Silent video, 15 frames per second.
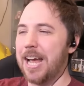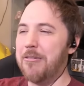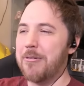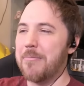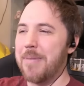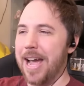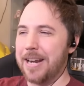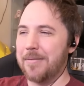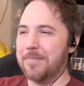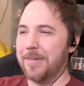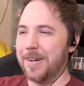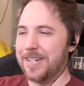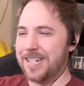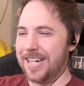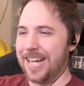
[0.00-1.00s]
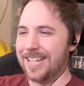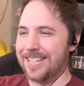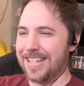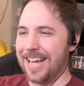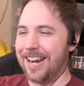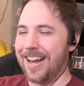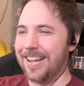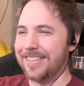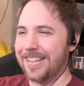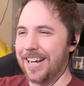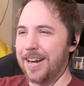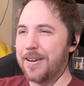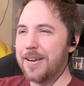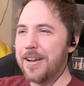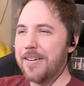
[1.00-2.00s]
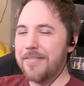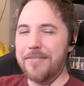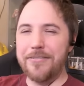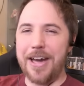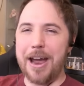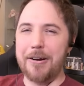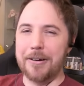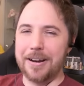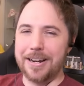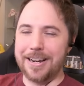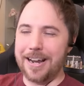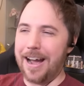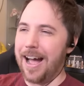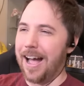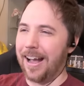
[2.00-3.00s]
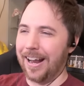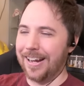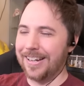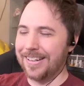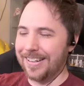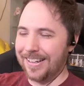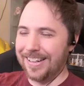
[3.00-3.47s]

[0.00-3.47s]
Demo Man appreciates that out there. Very kind.